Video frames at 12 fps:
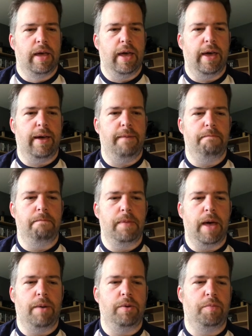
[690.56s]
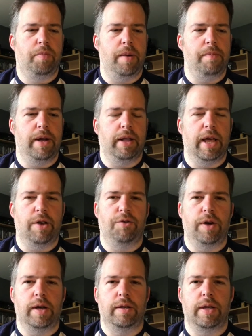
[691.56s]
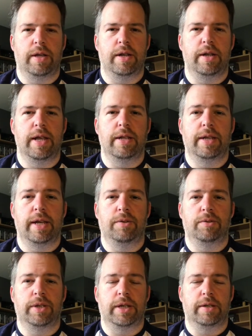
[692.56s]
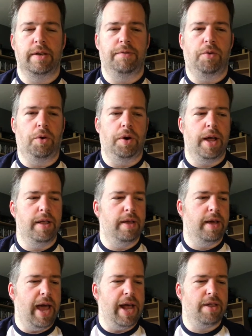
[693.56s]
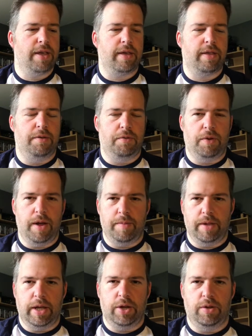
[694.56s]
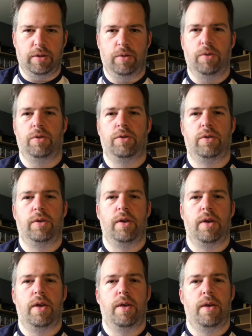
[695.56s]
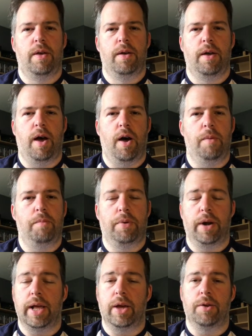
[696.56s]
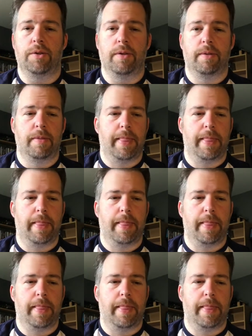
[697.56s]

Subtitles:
I was primarily interested in Nintendo 64, and the N64 emulation looks pretty good.